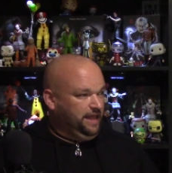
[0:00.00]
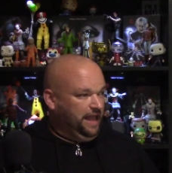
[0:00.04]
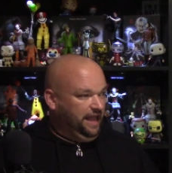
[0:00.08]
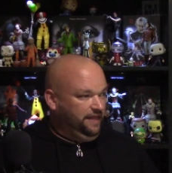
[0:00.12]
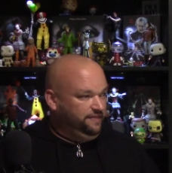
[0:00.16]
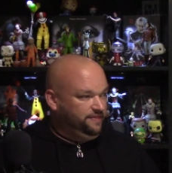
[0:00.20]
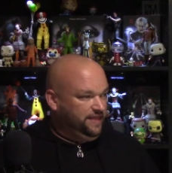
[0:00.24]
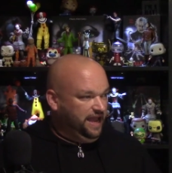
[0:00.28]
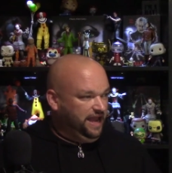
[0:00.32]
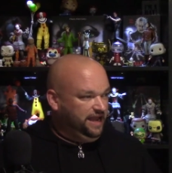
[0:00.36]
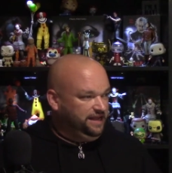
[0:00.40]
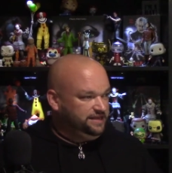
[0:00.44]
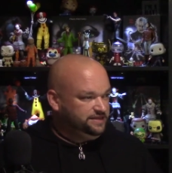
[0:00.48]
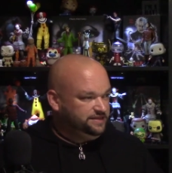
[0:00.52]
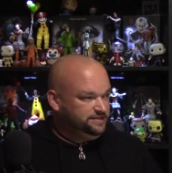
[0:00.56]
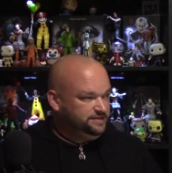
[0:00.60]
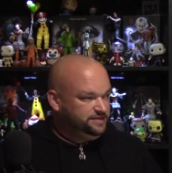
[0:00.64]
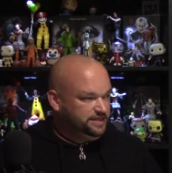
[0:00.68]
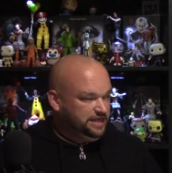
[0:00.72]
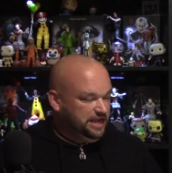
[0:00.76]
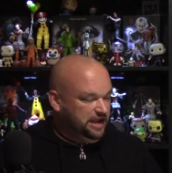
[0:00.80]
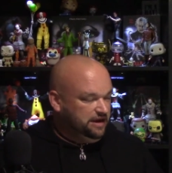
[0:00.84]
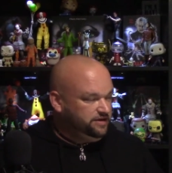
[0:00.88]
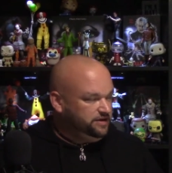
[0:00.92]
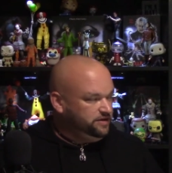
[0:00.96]
and that
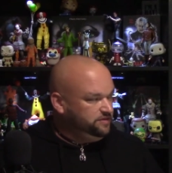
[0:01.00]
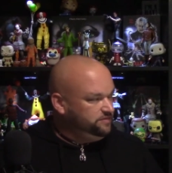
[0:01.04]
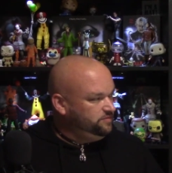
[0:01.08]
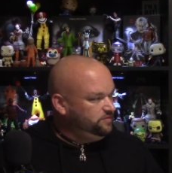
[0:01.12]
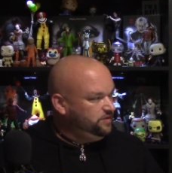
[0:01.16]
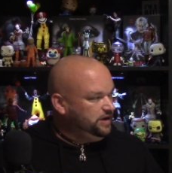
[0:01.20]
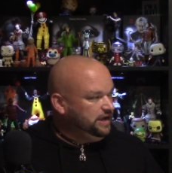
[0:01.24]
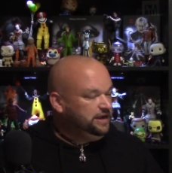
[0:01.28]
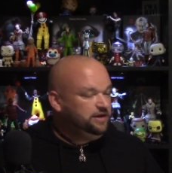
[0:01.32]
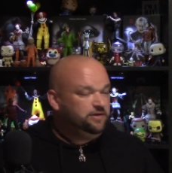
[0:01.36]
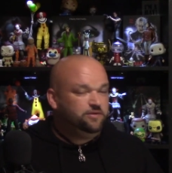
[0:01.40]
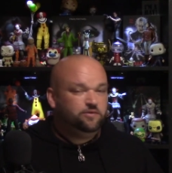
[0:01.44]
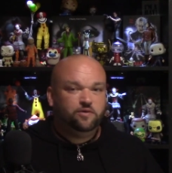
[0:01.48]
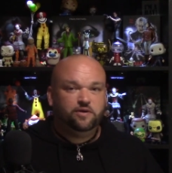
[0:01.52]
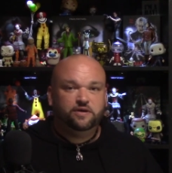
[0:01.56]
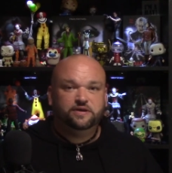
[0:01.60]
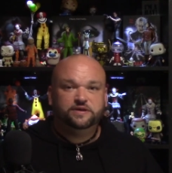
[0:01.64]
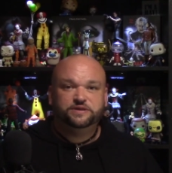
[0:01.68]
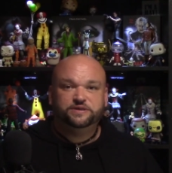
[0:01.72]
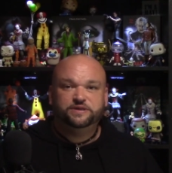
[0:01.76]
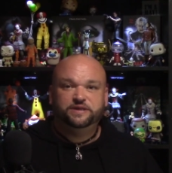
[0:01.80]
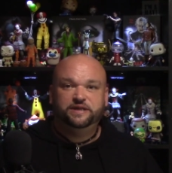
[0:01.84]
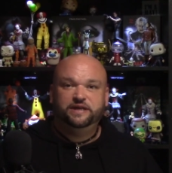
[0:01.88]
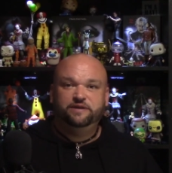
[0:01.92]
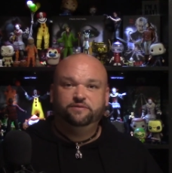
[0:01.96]
sounded way
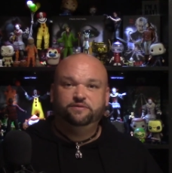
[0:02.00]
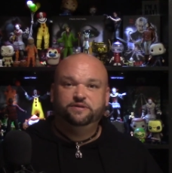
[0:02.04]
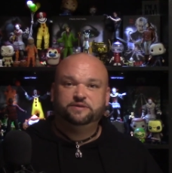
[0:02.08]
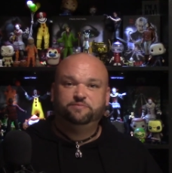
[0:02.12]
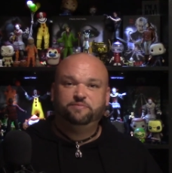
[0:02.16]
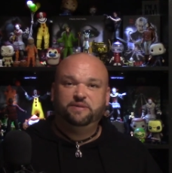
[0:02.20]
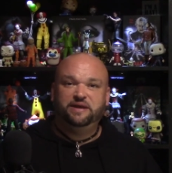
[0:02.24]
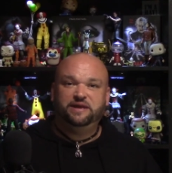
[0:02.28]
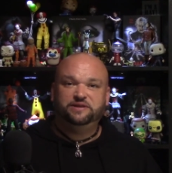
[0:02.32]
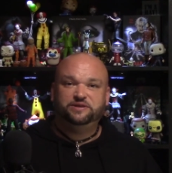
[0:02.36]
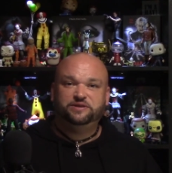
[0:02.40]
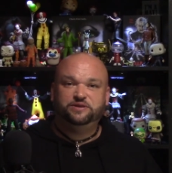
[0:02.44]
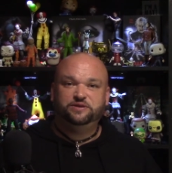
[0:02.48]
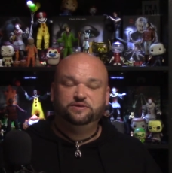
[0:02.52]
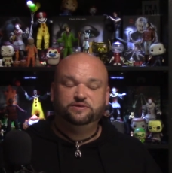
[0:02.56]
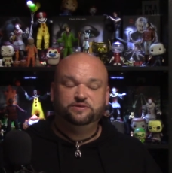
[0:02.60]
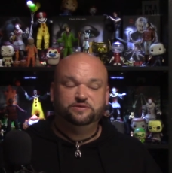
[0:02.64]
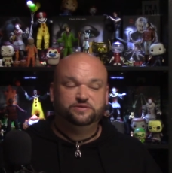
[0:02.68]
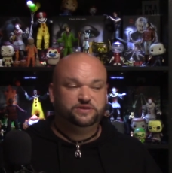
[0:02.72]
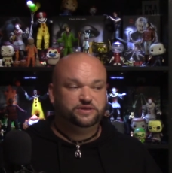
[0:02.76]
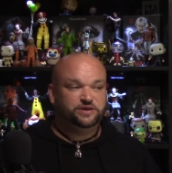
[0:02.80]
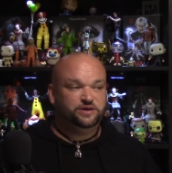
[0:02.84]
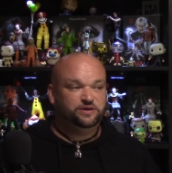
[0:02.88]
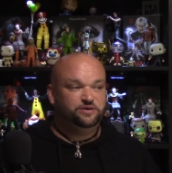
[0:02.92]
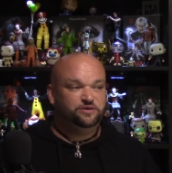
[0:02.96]
worse than it was meant
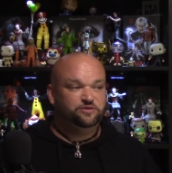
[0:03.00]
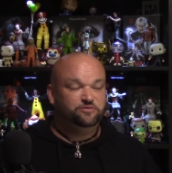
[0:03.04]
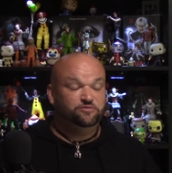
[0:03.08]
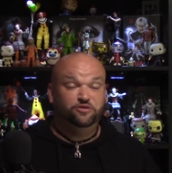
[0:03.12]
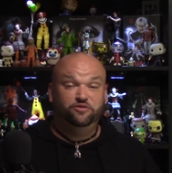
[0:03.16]
to. So